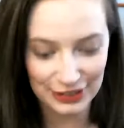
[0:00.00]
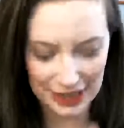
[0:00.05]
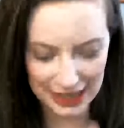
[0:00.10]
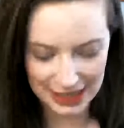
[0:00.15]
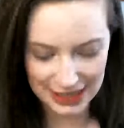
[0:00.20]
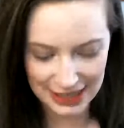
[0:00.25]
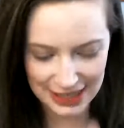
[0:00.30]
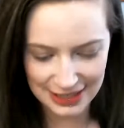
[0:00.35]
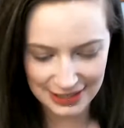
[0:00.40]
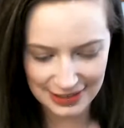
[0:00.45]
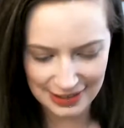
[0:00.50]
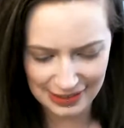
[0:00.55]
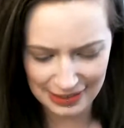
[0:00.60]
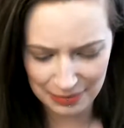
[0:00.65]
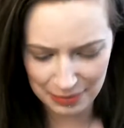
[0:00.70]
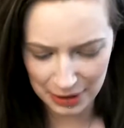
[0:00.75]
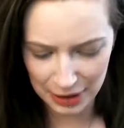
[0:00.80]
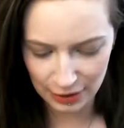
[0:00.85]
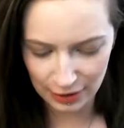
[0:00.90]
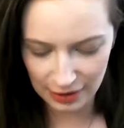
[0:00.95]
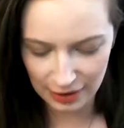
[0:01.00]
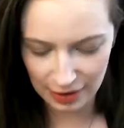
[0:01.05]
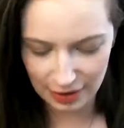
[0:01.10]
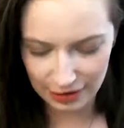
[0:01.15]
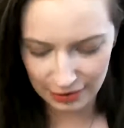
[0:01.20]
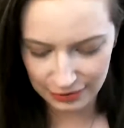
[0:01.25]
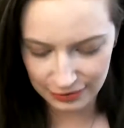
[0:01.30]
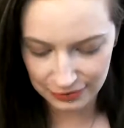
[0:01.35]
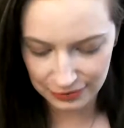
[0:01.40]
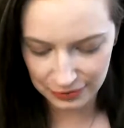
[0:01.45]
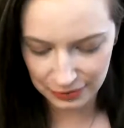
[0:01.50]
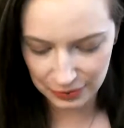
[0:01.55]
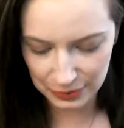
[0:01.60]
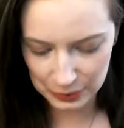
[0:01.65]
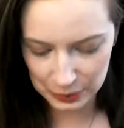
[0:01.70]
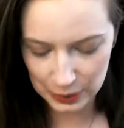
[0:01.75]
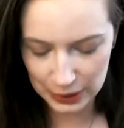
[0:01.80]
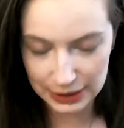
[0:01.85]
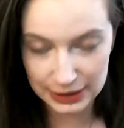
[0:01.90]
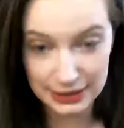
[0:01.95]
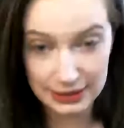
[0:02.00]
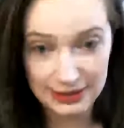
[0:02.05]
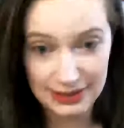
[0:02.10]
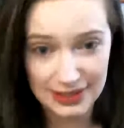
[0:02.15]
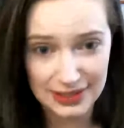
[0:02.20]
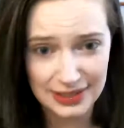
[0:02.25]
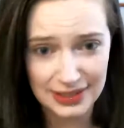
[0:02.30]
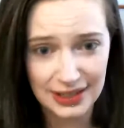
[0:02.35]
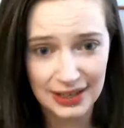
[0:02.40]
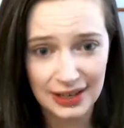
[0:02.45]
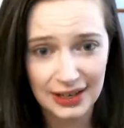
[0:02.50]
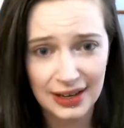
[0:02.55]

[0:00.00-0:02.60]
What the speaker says: like this in the middle of what is